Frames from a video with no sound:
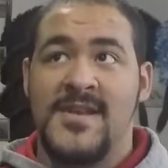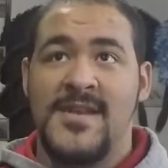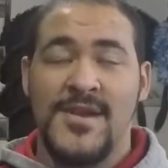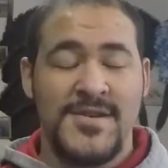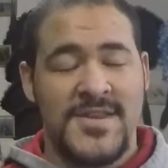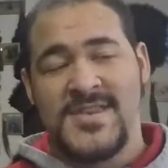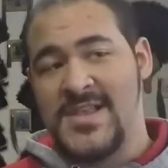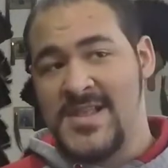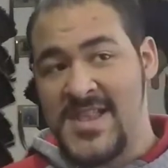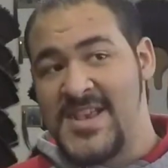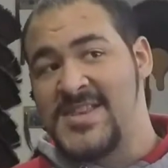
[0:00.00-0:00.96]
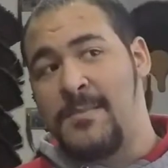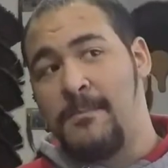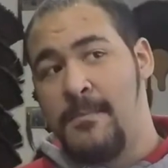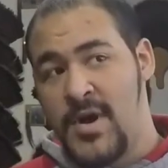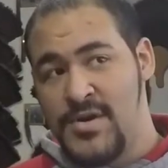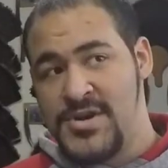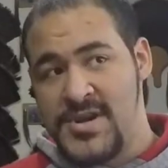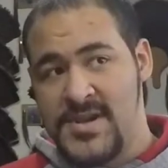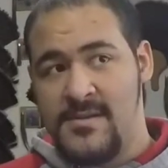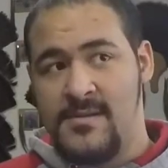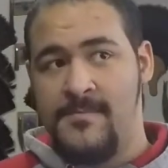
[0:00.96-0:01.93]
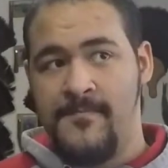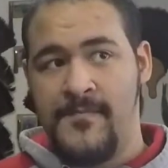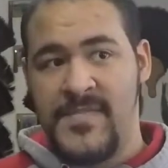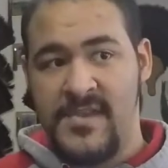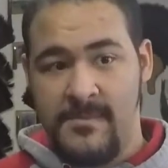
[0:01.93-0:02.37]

uses the least motion to